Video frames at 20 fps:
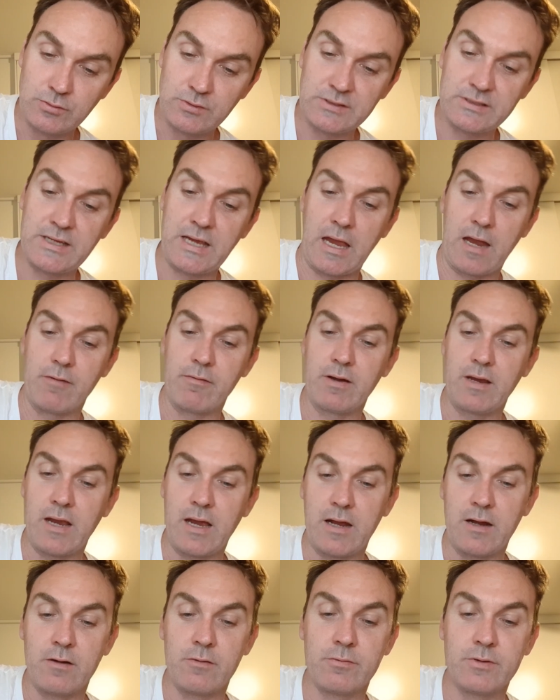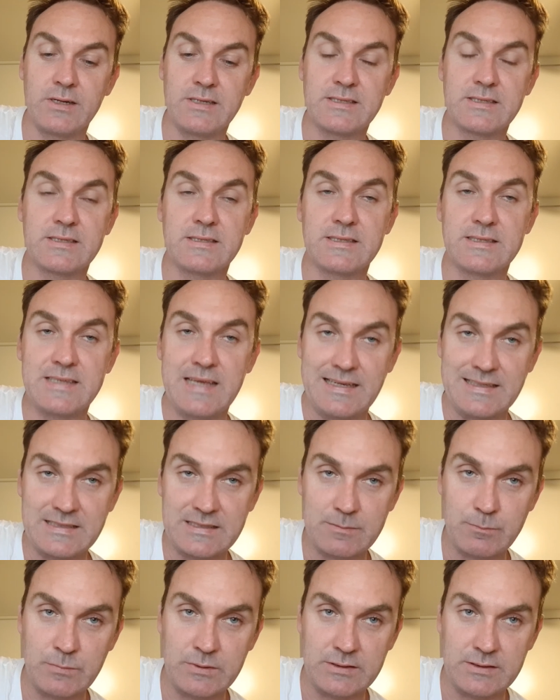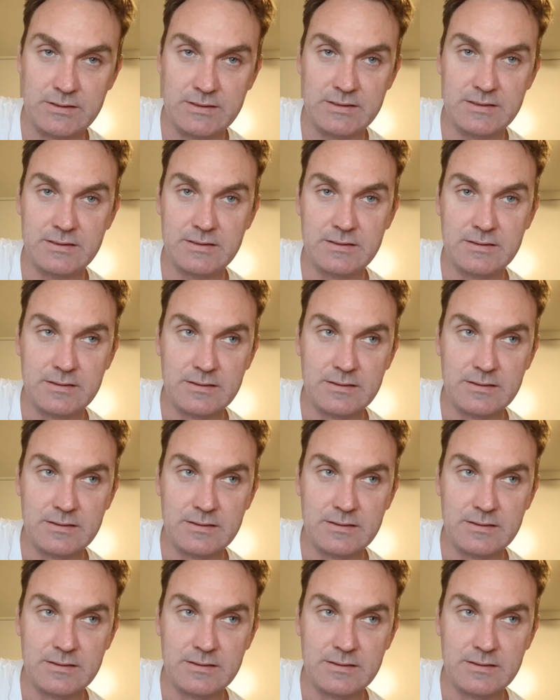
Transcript: To carry out a risk assessment.